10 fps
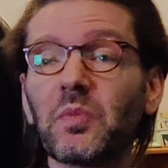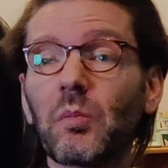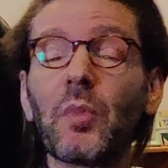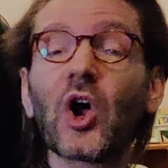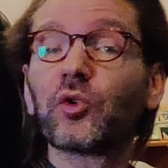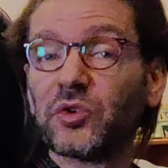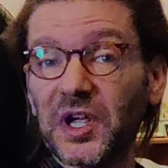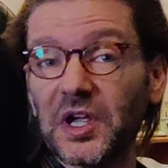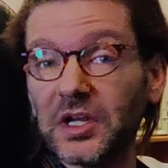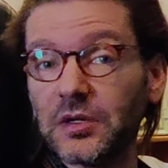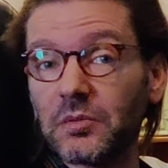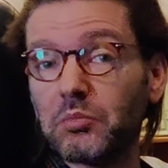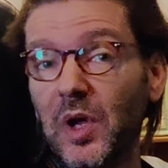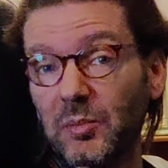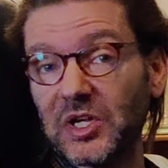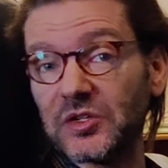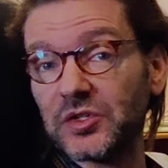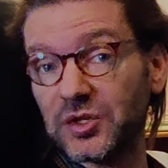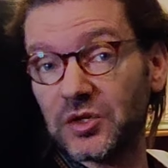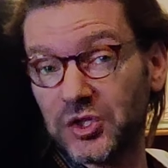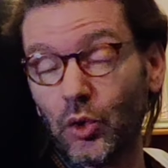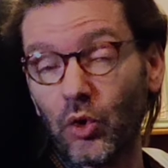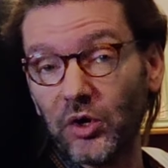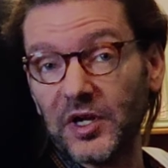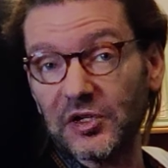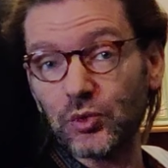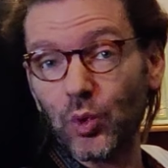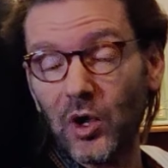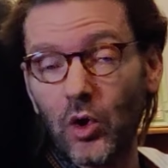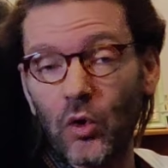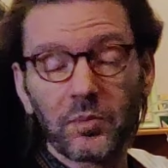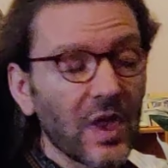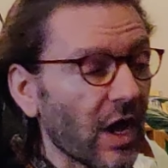modern day mummy story as well.